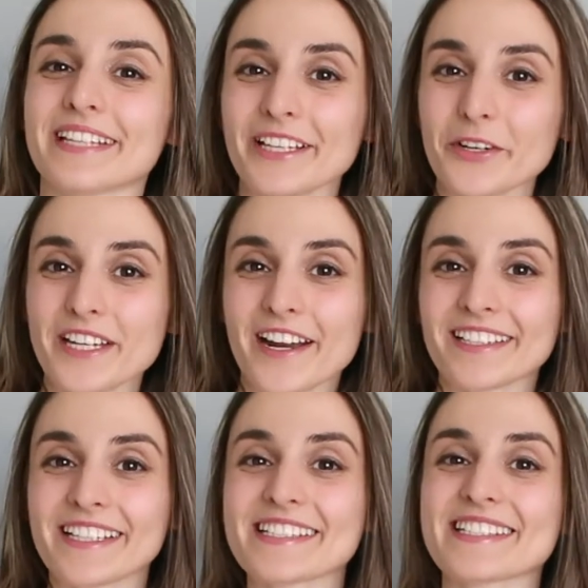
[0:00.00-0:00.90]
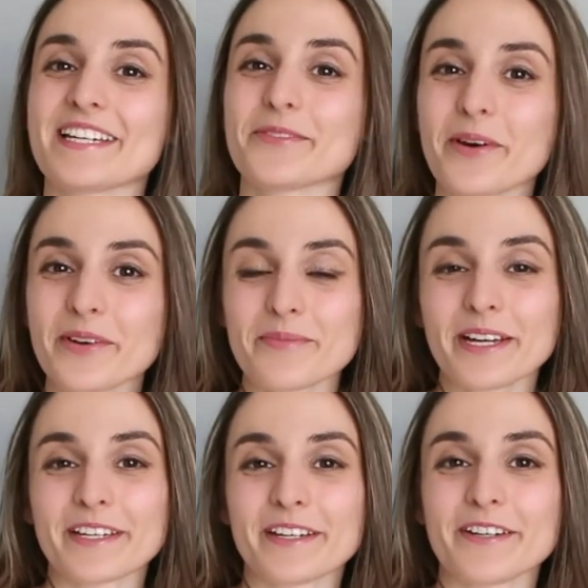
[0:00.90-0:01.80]
Hello darlings and welcome
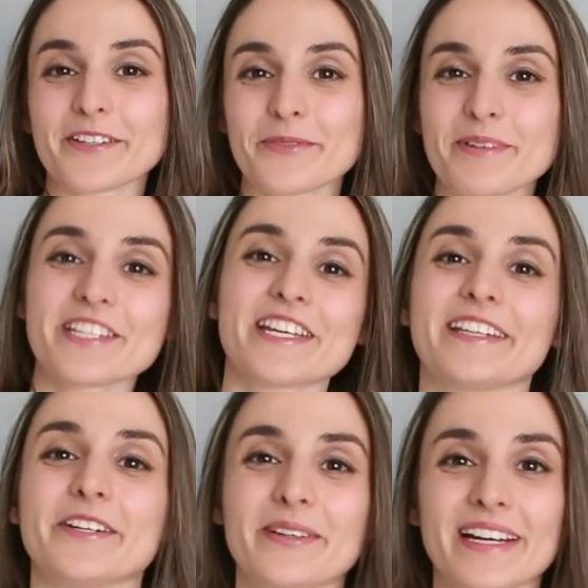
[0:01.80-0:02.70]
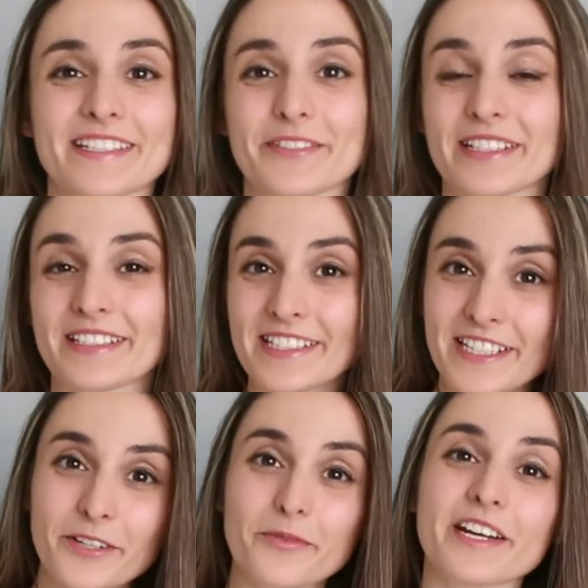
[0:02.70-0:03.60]
back here to my channel. As you can
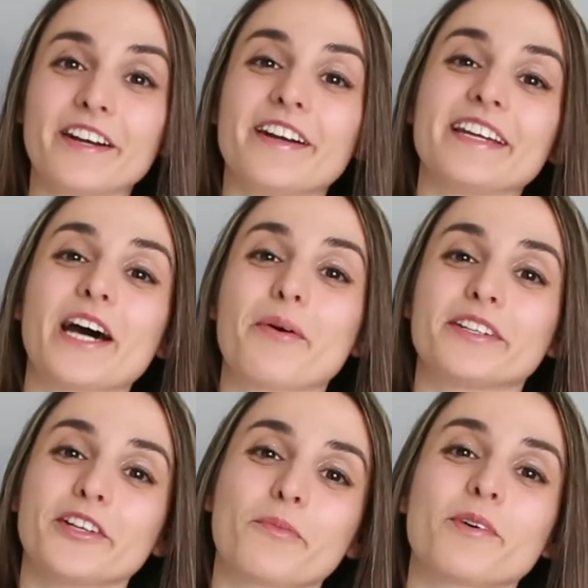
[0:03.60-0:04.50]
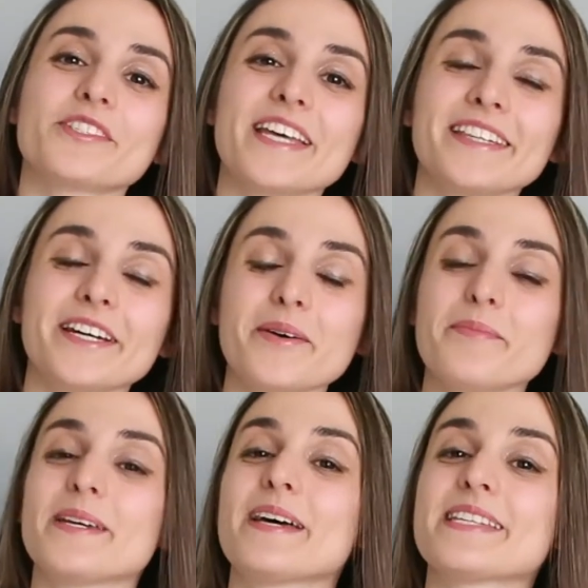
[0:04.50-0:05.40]
see, we're in our normal
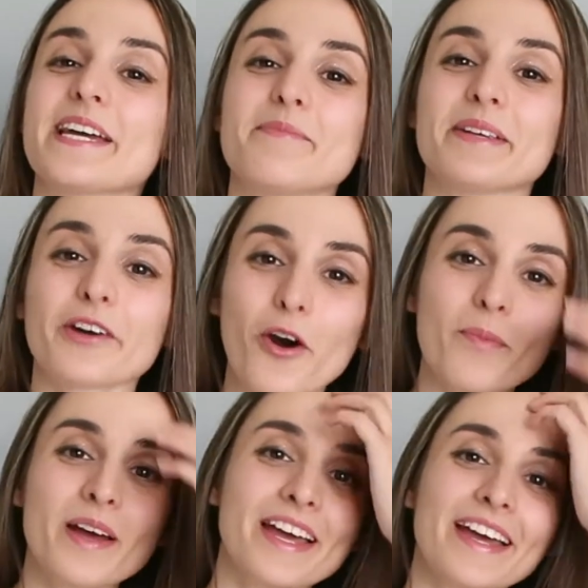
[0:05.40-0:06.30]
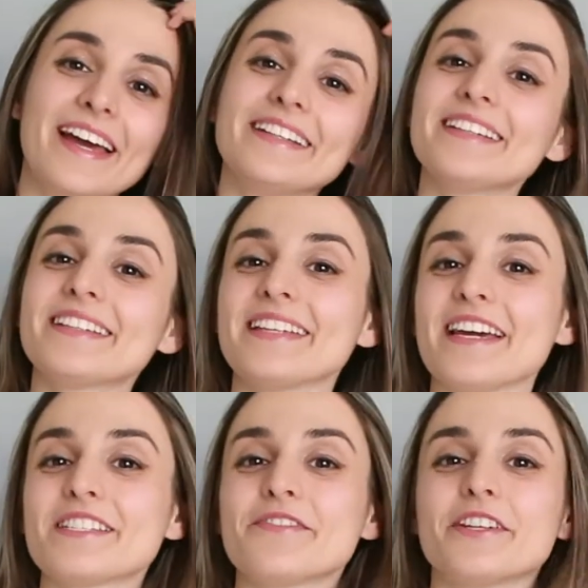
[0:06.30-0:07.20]
setup. Yes, I am at home, and in
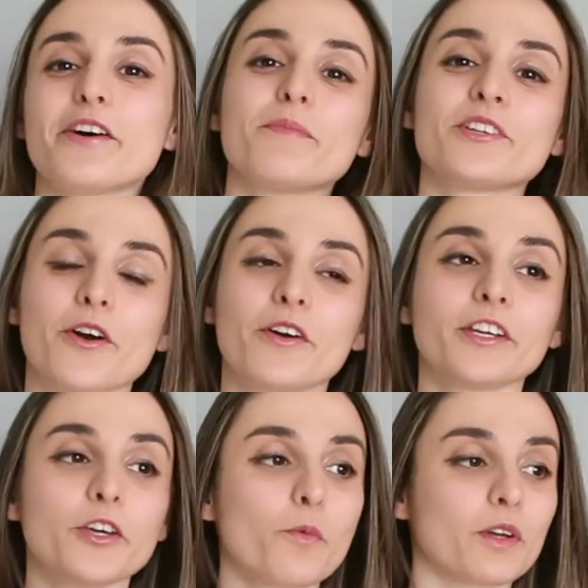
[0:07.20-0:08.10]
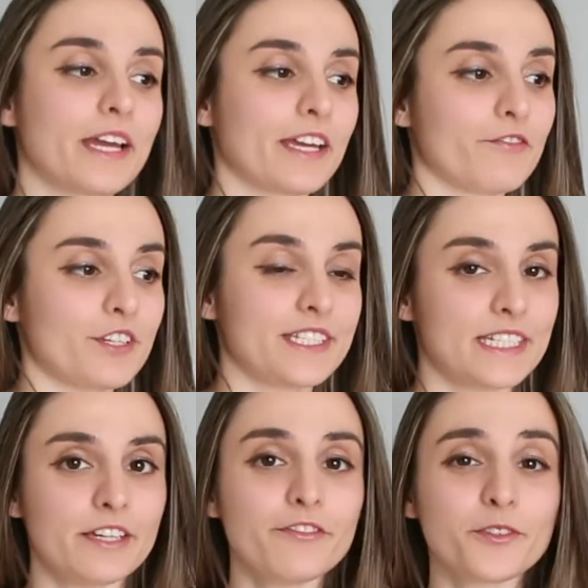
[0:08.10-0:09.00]
today's video I'll be showing you what I have
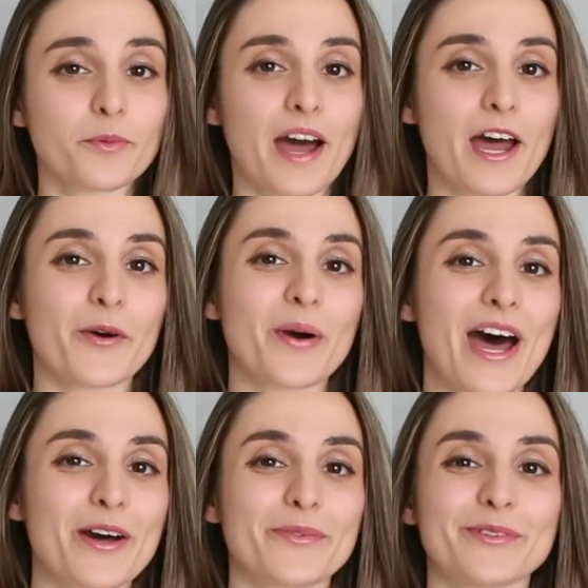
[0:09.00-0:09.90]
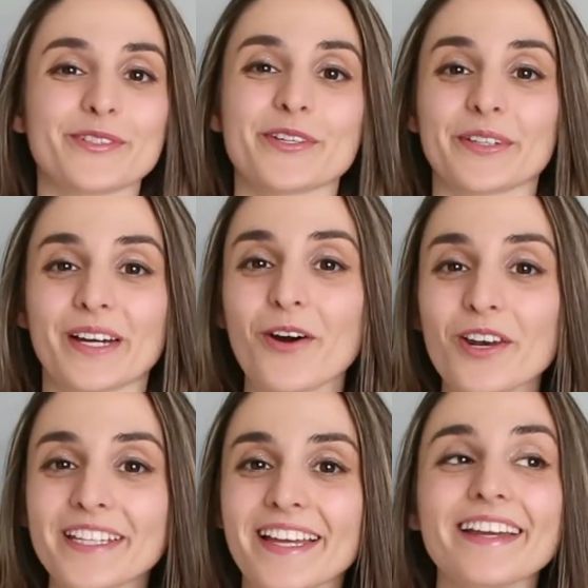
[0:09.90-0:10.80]
received while I was on a
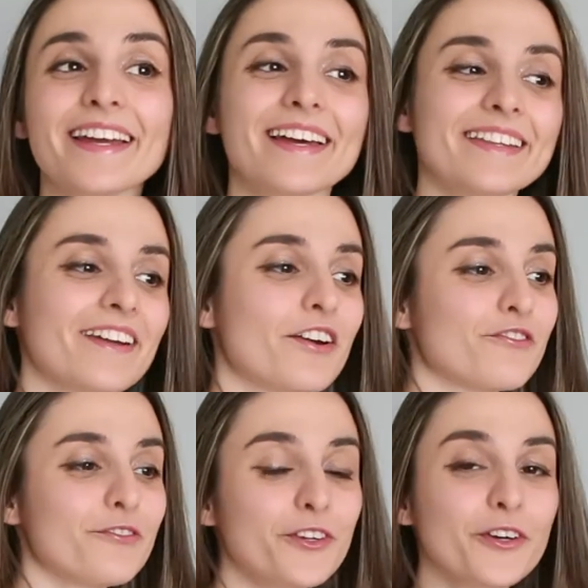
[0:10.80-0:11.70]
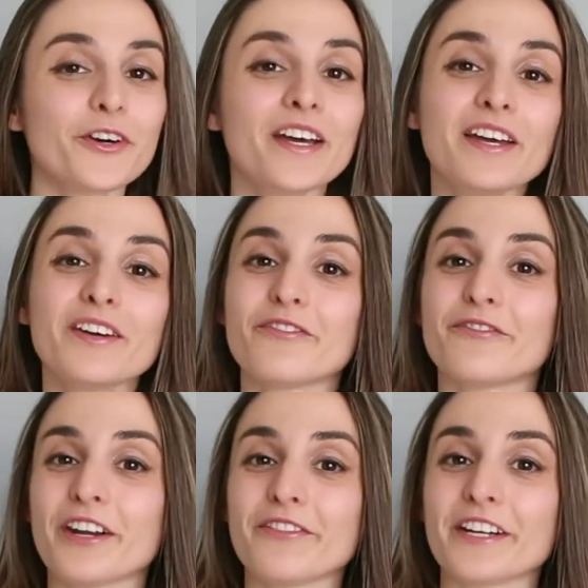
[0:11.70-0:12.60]
holiday, and there are a few
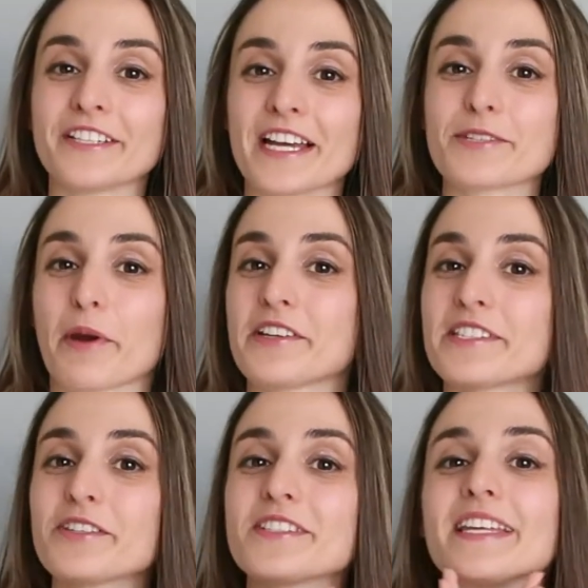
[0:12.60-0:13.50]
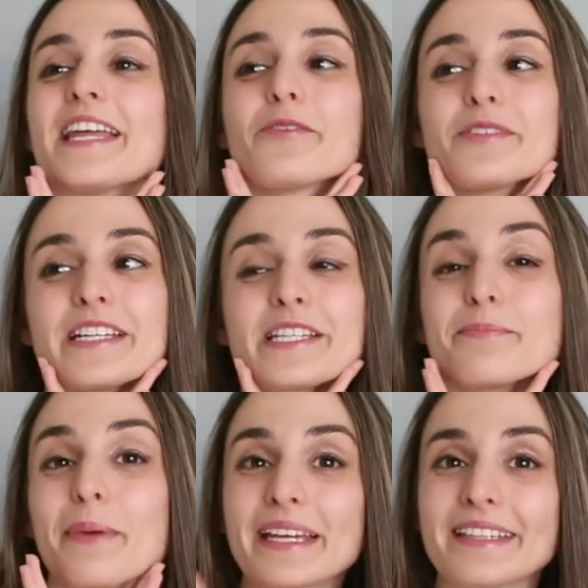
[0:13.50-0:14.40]
very nice parcels that I was
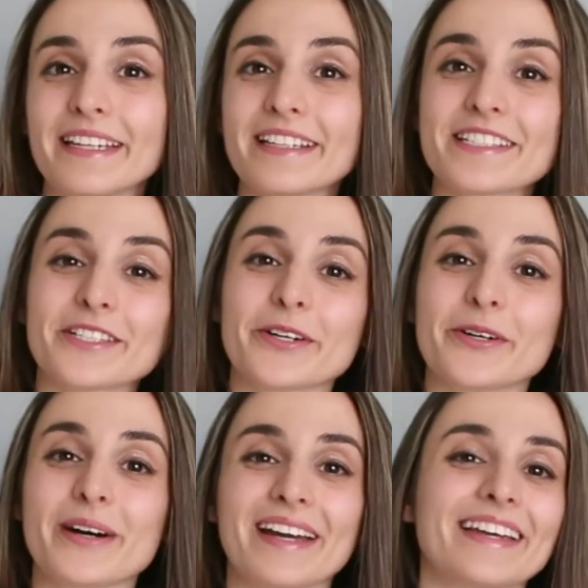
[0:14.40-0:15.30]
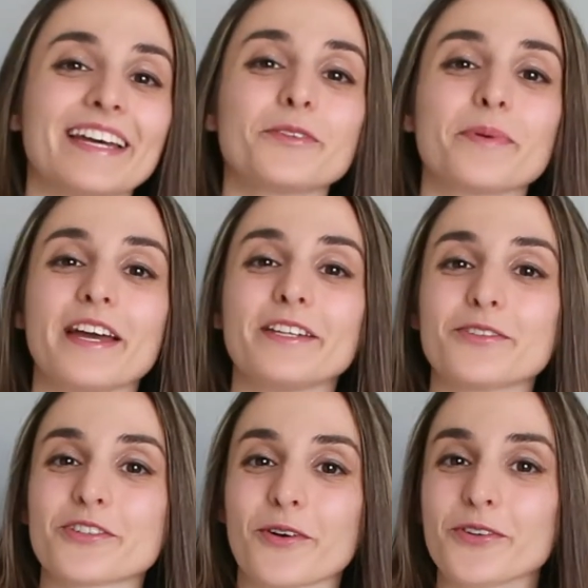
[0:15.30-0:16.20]
expecting, so I can't wait
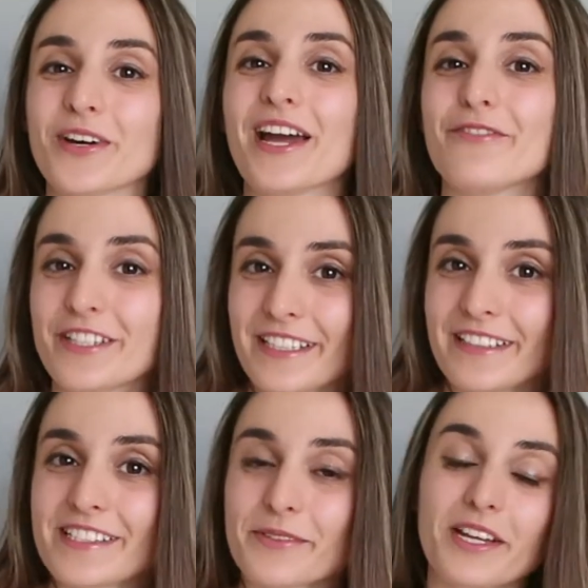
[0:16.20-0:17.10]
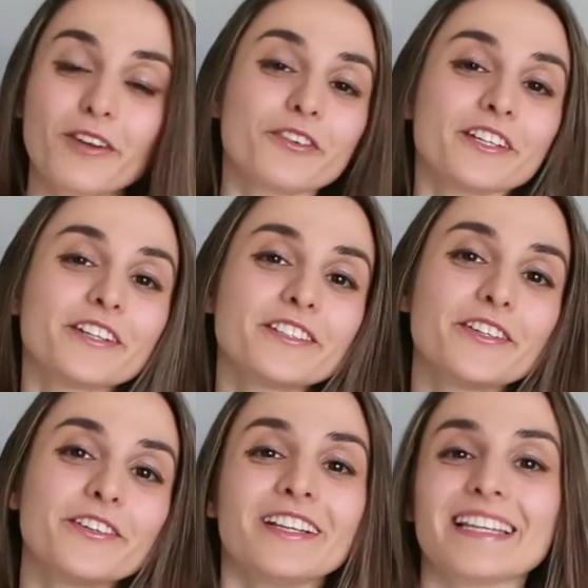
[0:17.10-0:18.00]
to show you everything. So without further
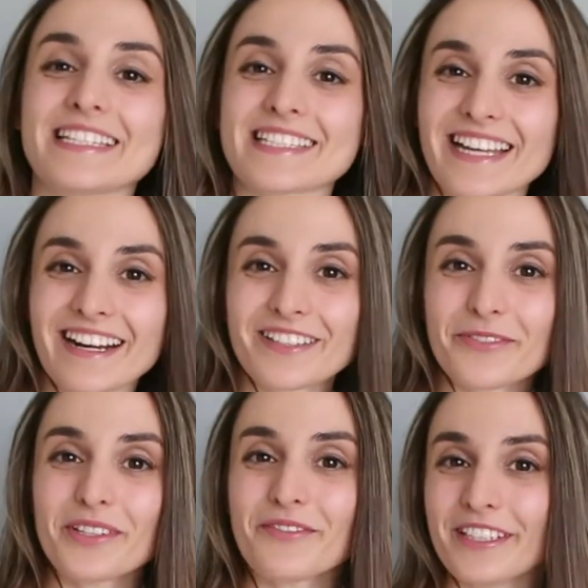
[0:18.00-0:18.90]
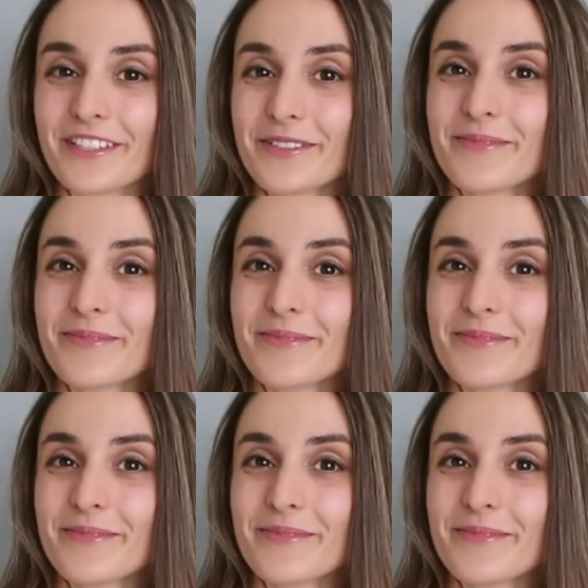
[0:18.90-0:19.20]
ado, let's start with the video.